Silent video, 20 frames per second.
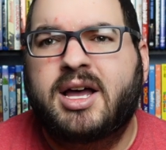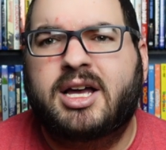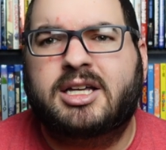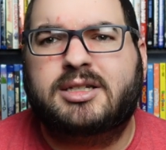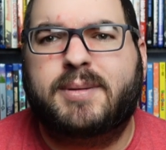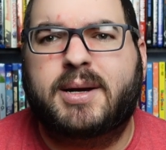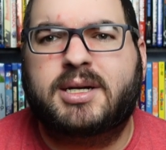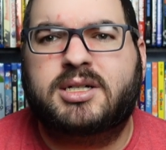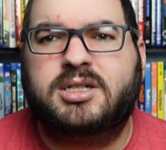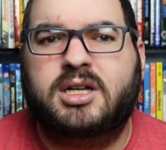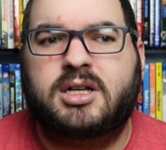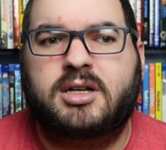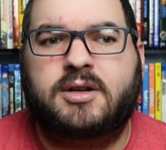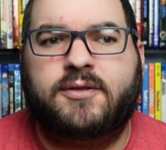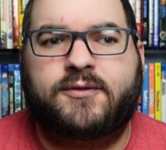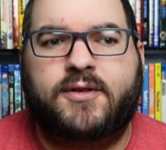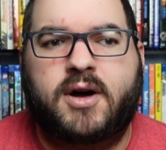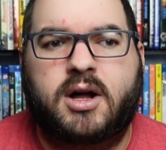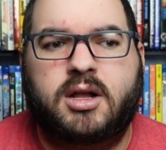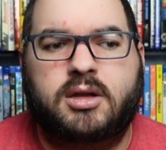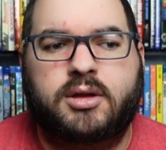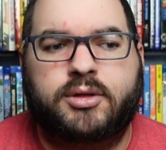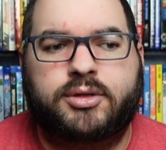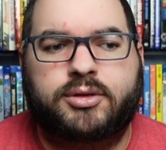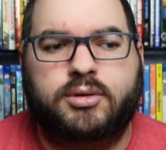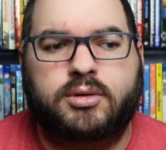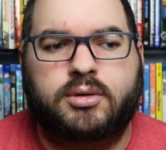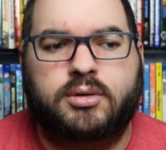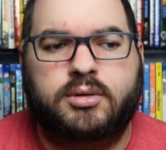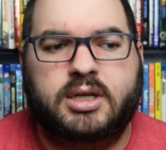especially to follow
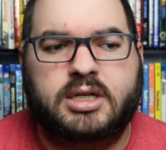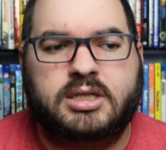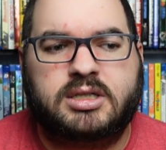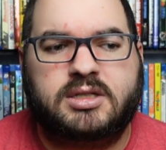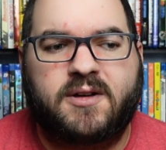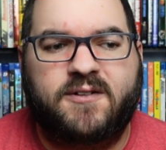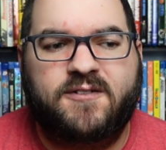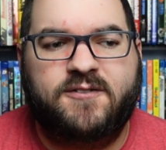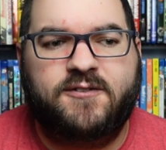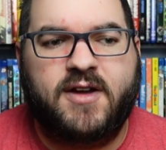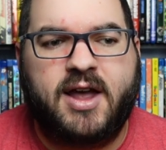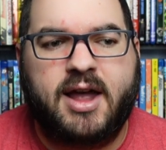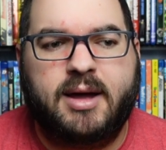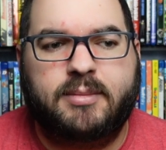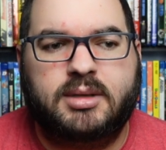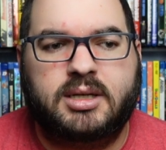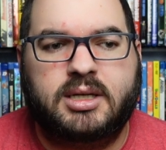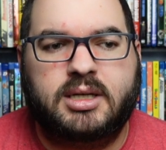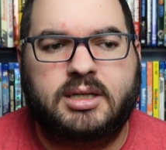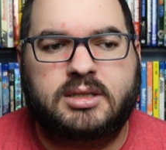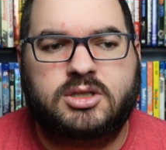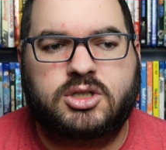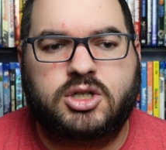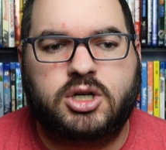through this family's